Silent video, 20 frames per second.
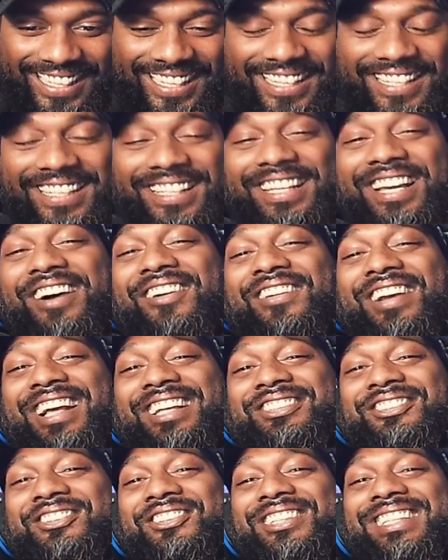Yo,
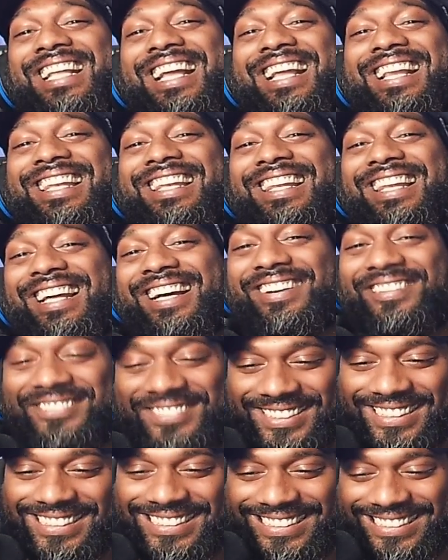that's what they love
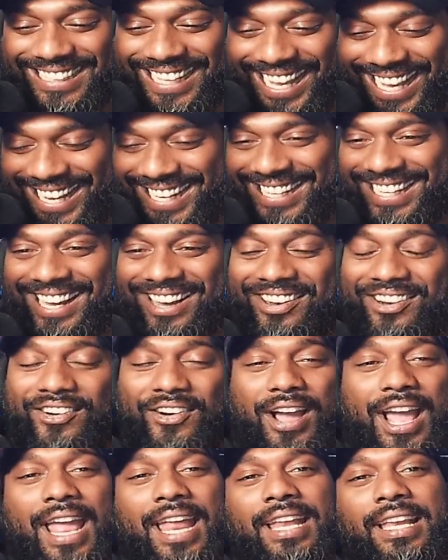to say, yo.
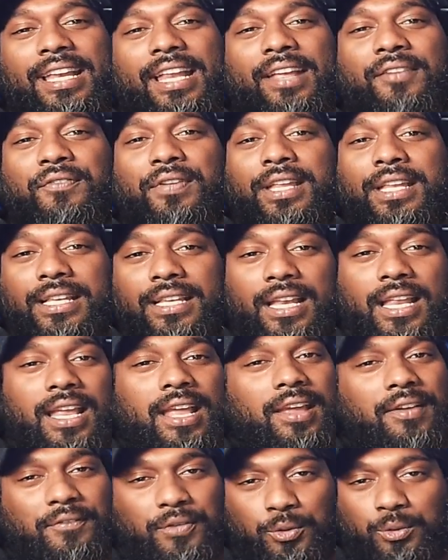And if
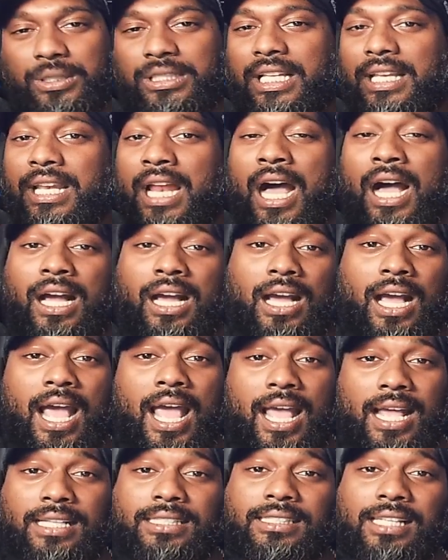he was to knock her
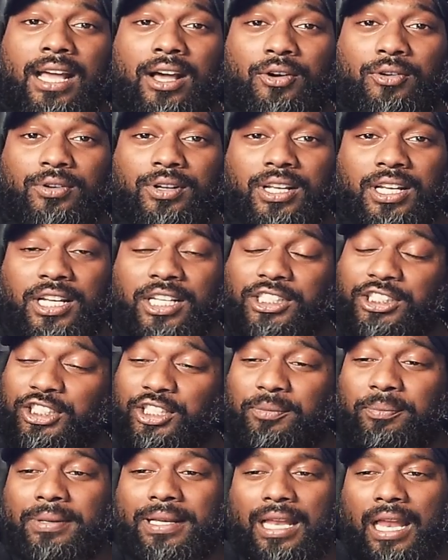ass out,
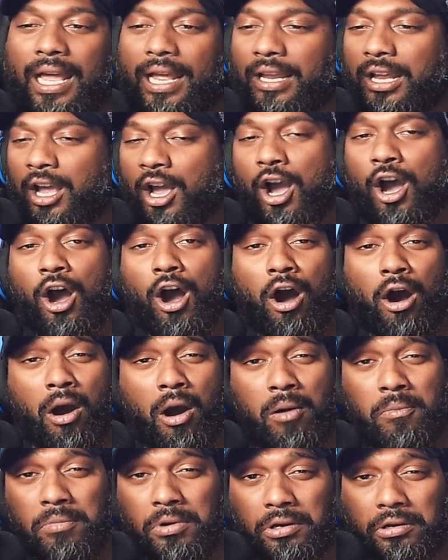she'd be like,
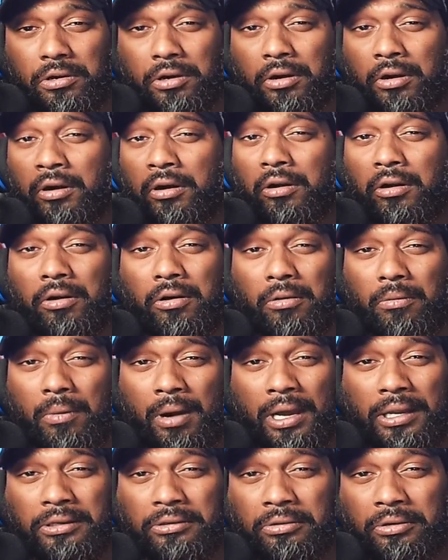oh, I'm a girl.
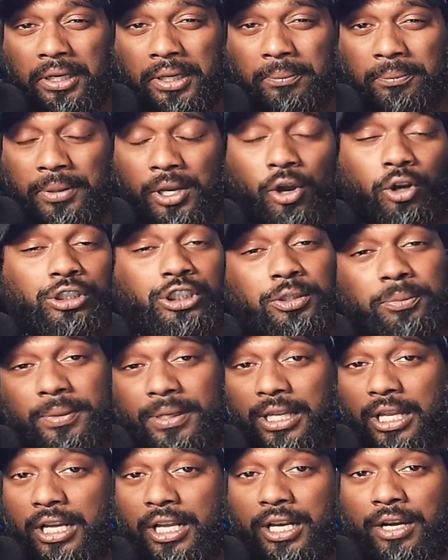Why you hit me? Or she'd be
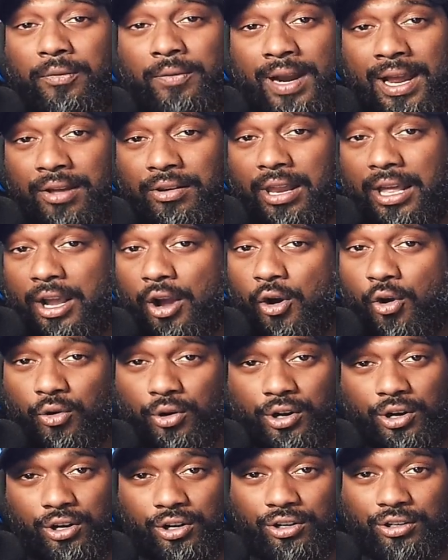looking around like old
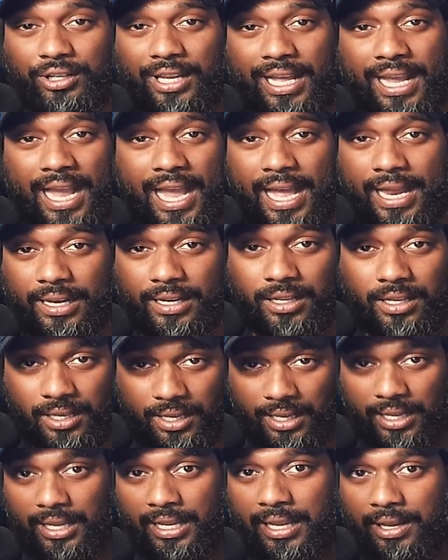girl that got
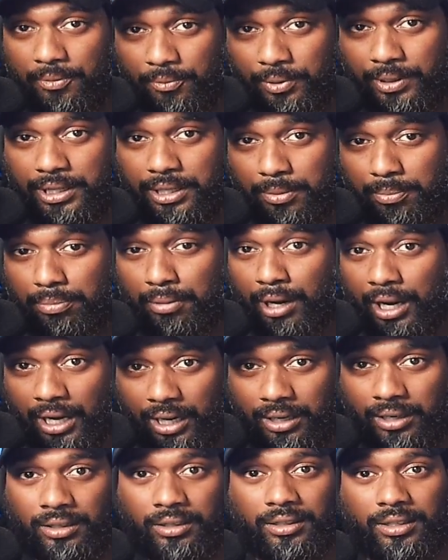hit with the brick.
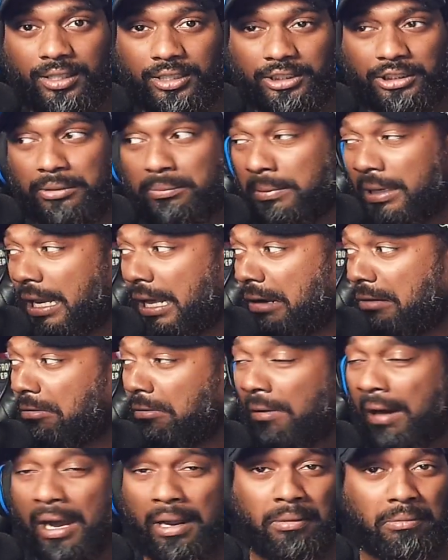And she'd be like,
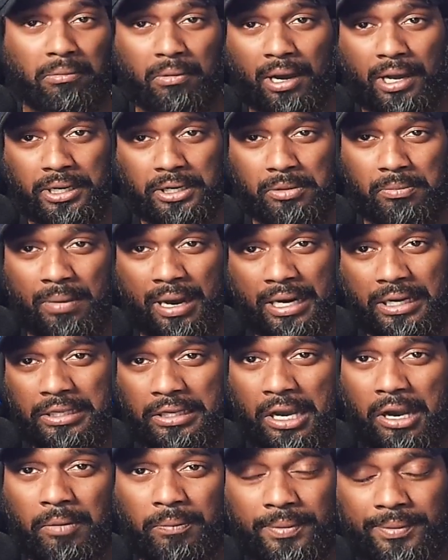why nobody
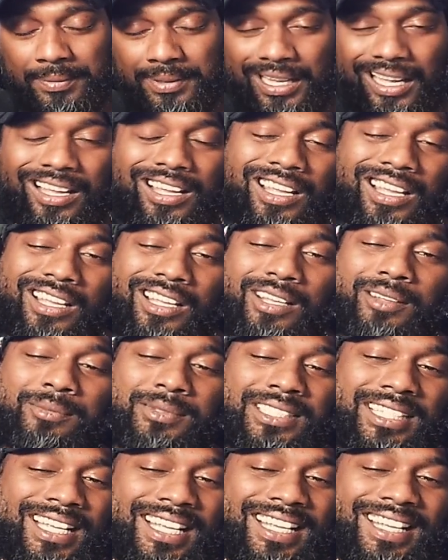helping me? You know what I'm
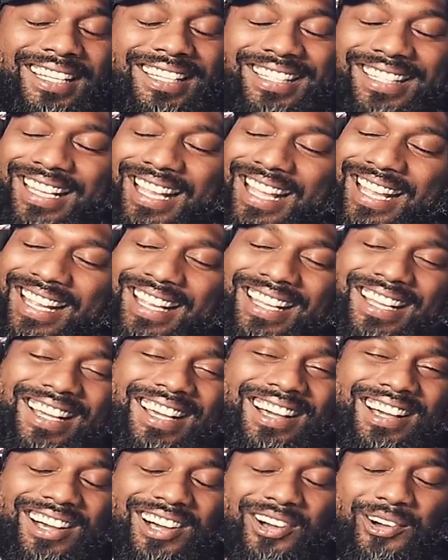saying? Like,
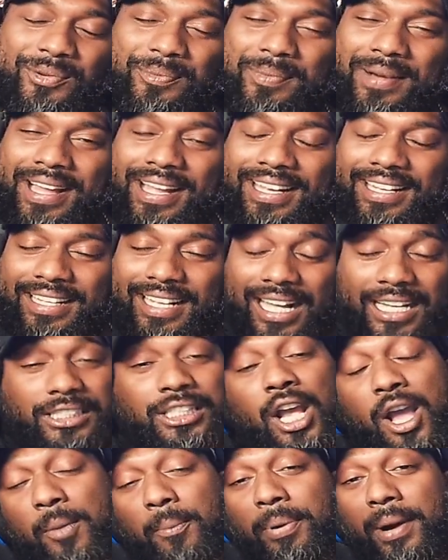oh, my gosh.
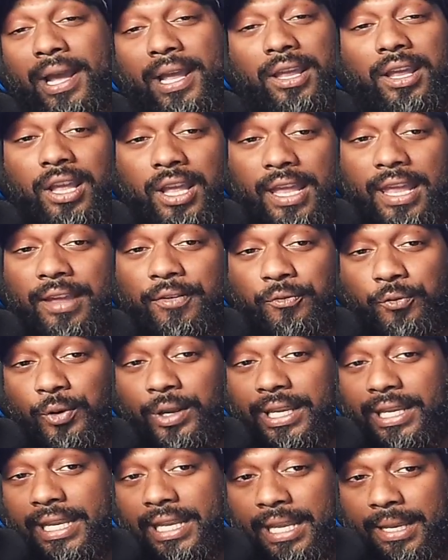But if
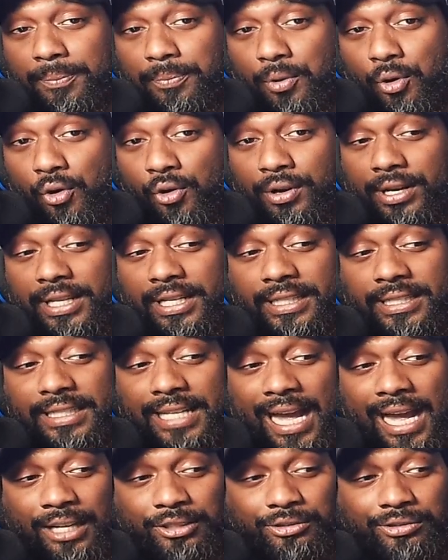we keep on
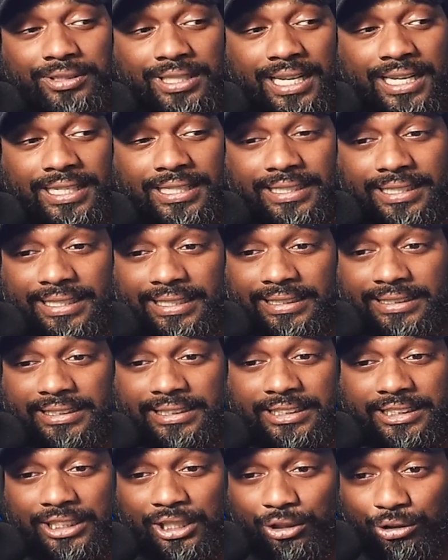indoctrinating these
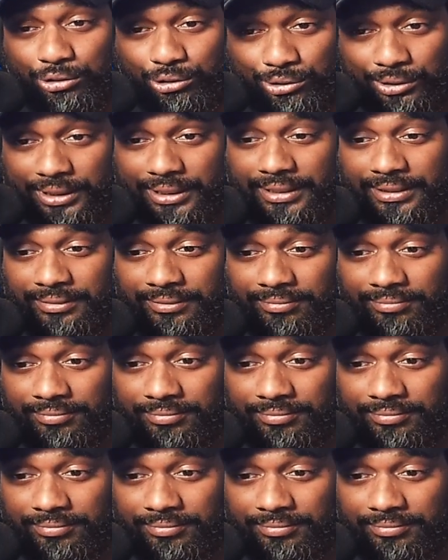children